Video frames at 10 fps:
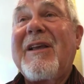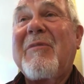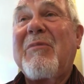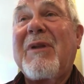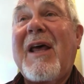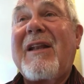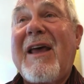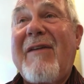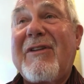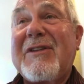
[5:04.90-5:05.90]
blood
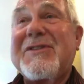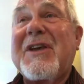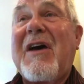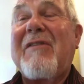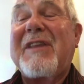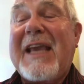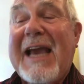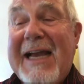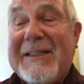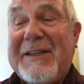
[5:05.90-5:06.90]
levels of the
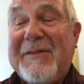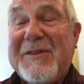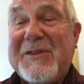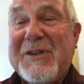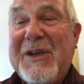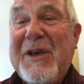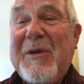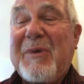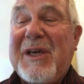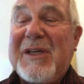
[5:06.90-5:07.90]
actives.
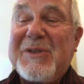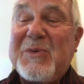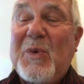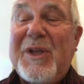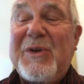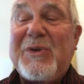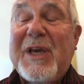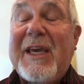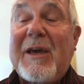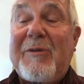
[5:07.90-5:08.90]
because when you
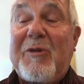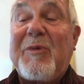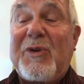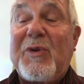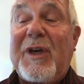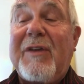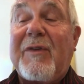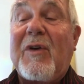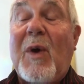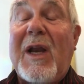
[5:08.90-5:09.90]
take, you've been doing it for
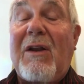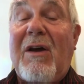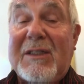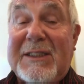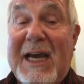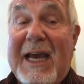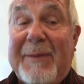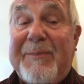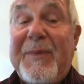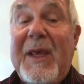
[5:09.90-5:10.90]
quite a long
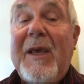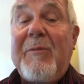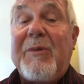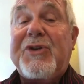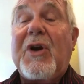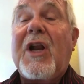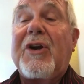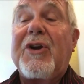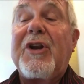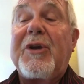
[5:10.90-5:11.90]
time, but you got
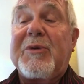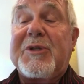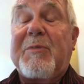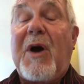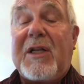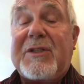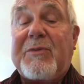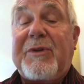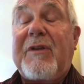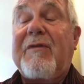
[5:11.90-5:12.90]
an early response
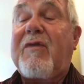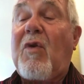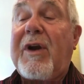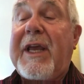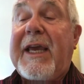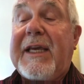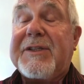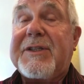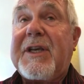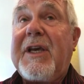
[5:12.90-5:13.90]
within 4 days.
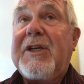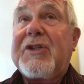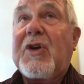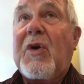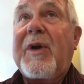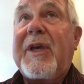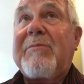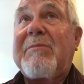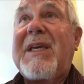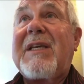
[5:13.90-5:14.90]
So
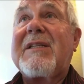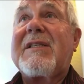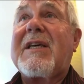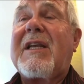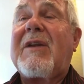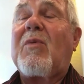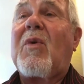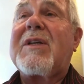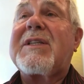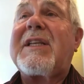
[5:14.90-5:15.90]
it means that it
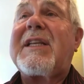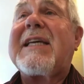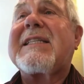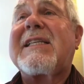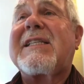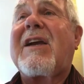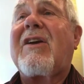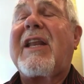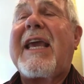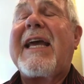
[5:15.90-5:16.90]
wasn't
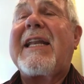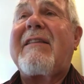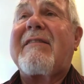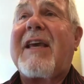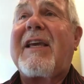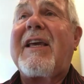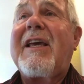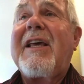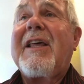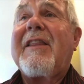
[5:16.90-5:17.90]
necessarily anything
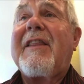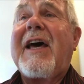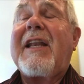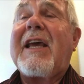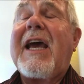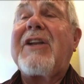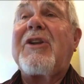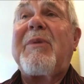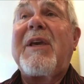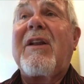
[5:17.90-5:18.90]
that had
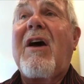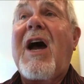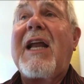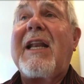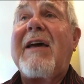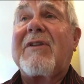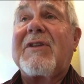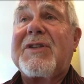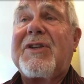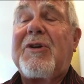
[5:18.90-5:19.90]
to be in high
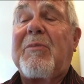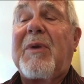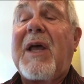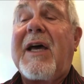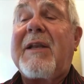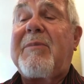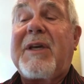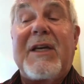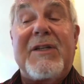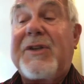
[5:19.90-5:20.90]
levels in your blood,
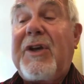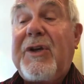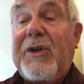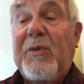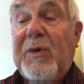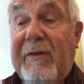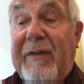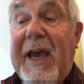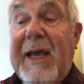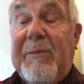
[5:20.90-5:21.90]
because you wouldn't have
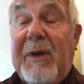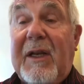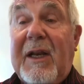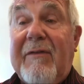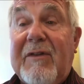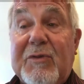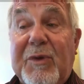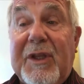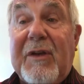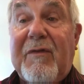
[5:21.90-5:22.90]
had blood levels
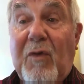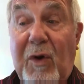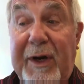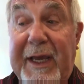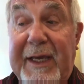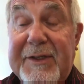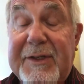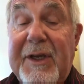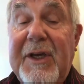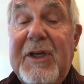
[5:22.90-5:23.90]
within 4 days.
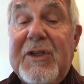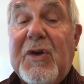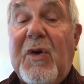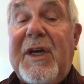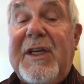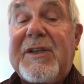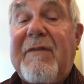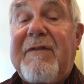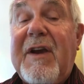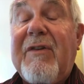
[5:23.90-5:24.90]
So it's a
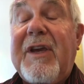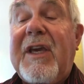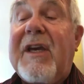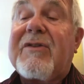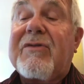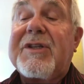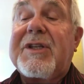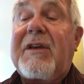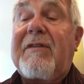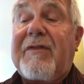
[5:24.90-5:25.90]
very
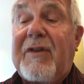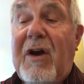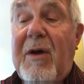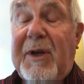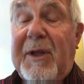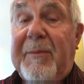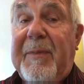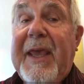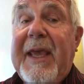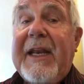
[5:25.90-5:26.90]
interesting phenomenon.
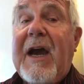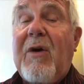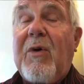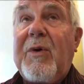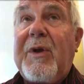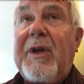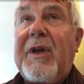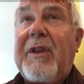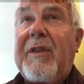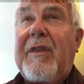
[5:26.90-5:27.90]
Now,
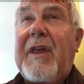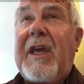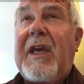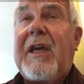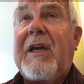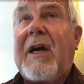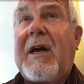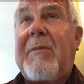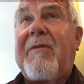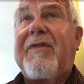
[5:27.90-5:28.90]
the
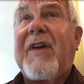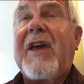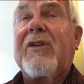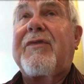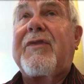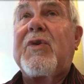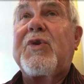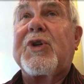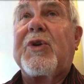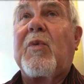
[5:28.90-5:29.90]
failed
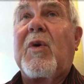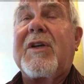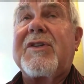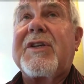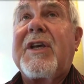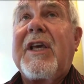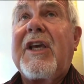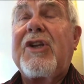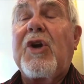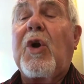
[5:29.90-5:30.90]
fusion was
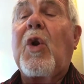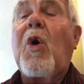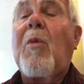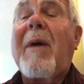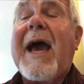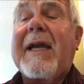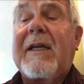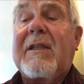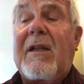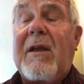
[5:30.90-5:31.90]
in your low back
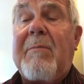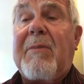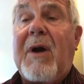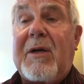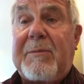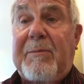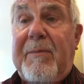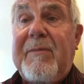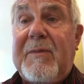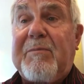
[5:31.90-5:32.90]
at the lumbar
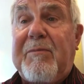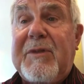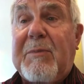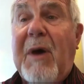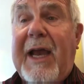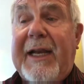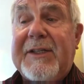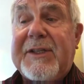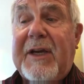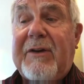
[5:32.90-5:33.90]
spine.
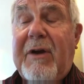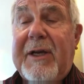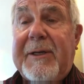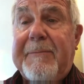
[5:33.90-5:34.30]
Is that correct?